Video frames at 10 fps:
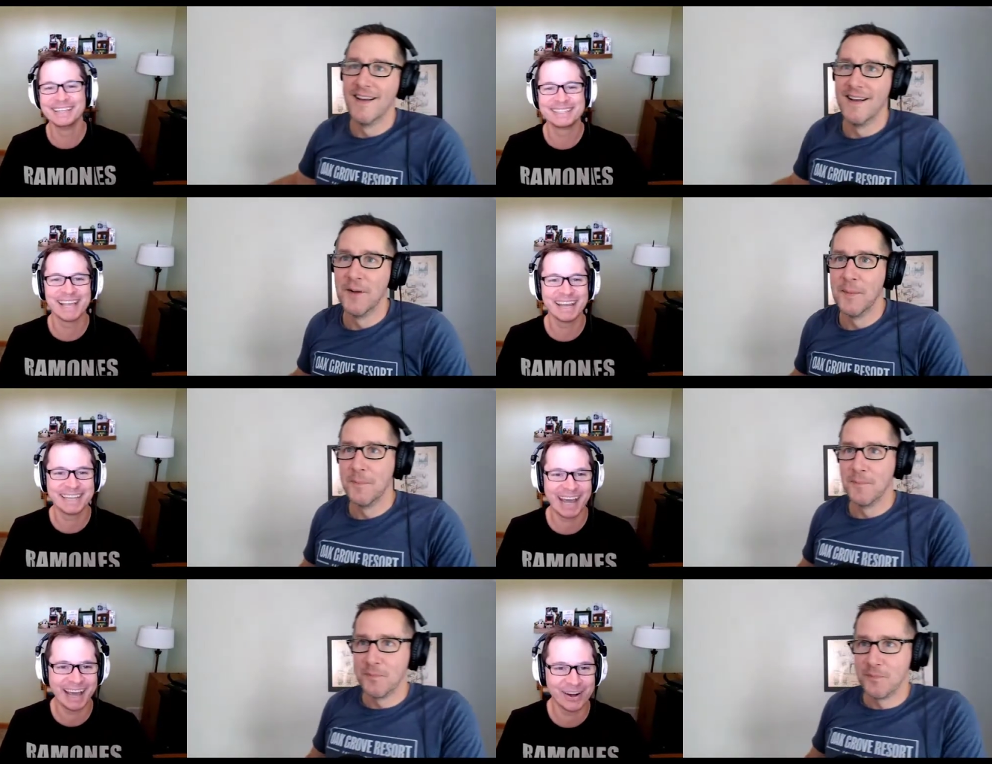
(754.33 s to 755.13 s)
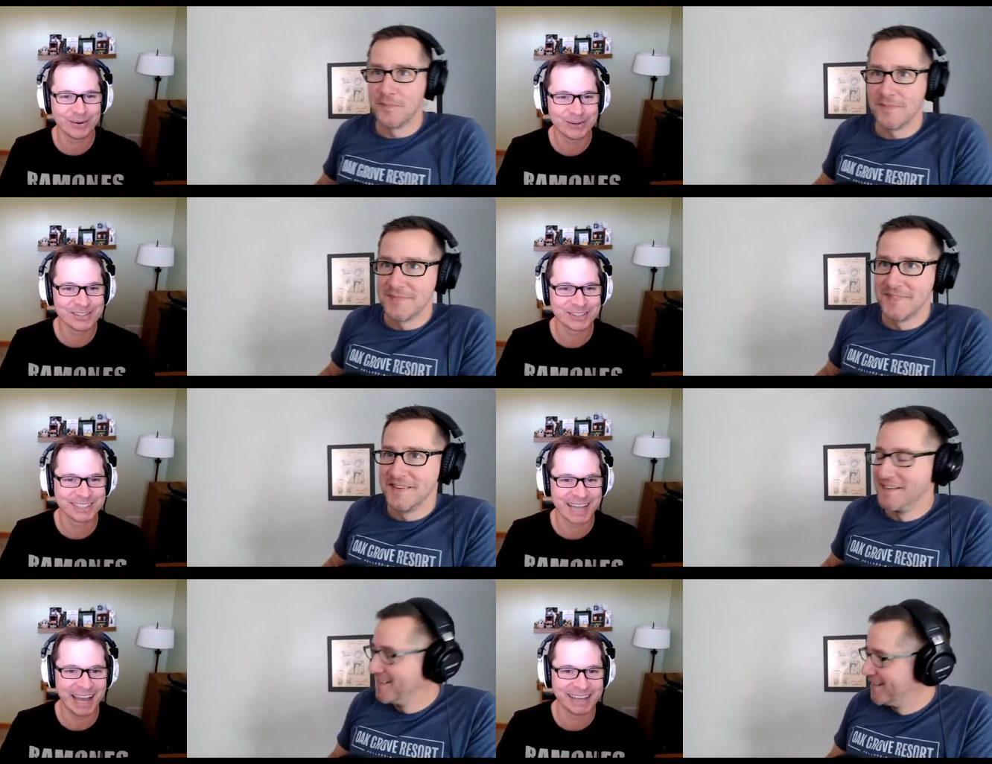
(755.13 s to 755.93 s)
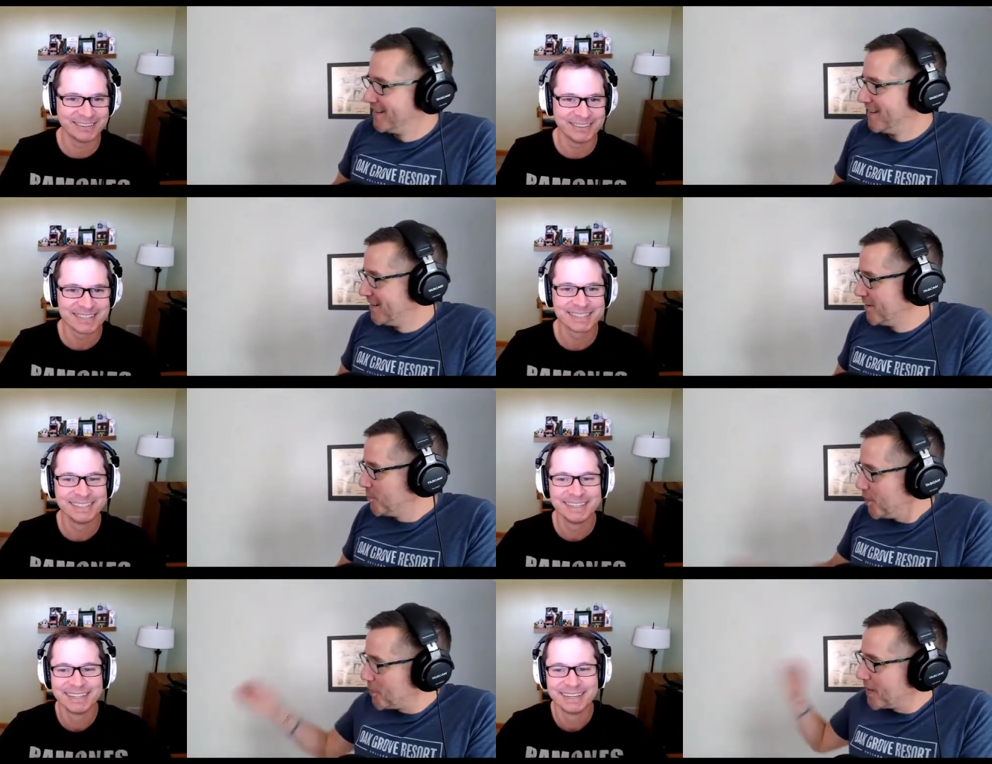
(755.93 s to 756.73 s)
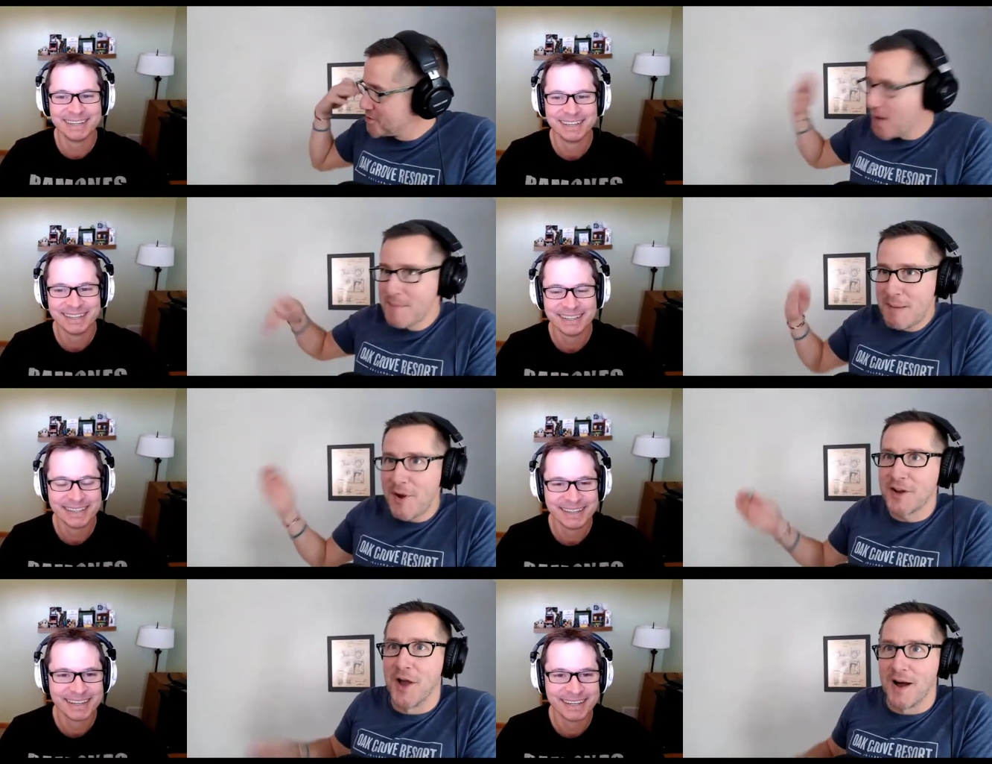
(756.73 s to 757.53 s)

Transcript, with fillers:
Speaker 1: Is that towels or tiles? Well, no, I dry my body